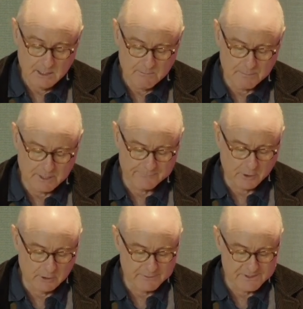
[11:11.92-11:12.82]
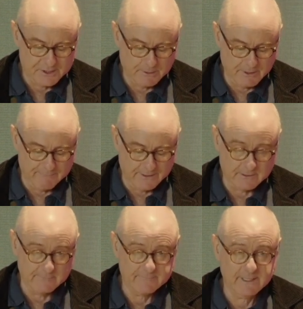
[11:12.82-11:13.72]
But if tolerance is to be
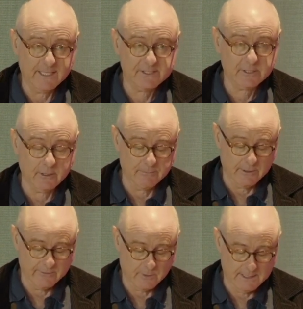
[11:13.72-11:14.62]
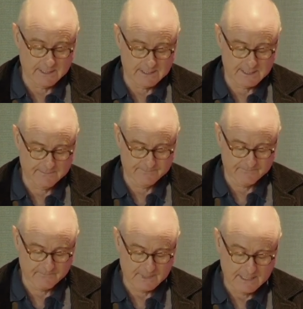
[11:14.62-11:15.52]
effective, it has to go both ways.
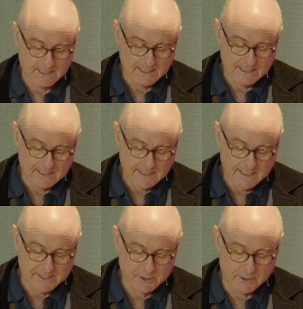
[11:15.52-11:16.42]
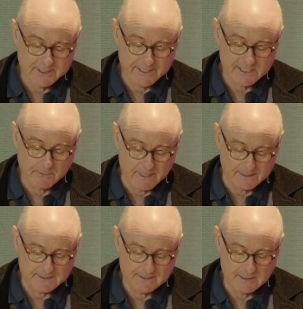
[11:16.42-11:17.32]
It's not just
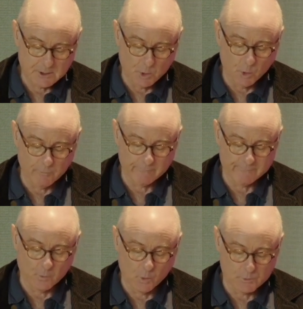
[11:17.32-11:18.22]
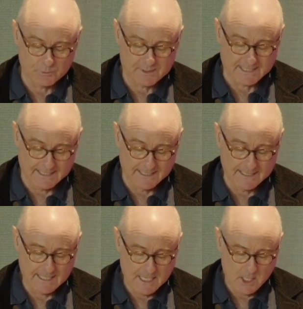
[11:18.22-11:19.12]
about a call for, say,
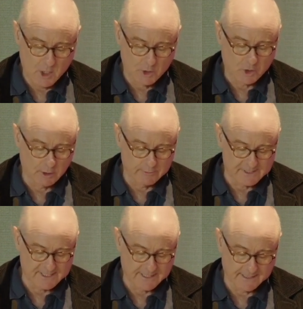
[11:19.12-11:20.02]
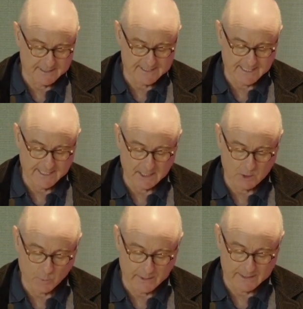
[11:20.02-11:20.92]
tolerance and
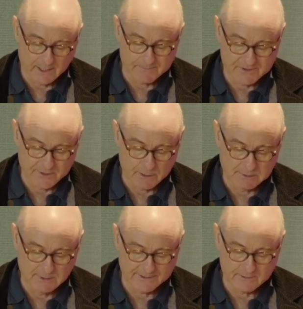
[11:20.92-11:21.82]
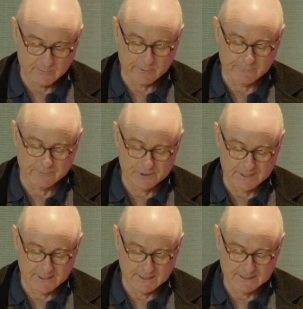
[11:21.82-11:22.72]
understanding when it comes to the plight of
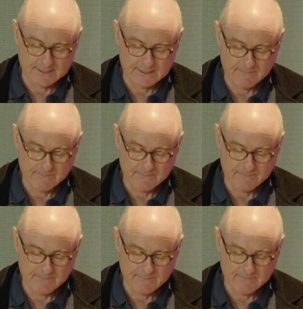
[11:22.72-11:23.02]
refugees.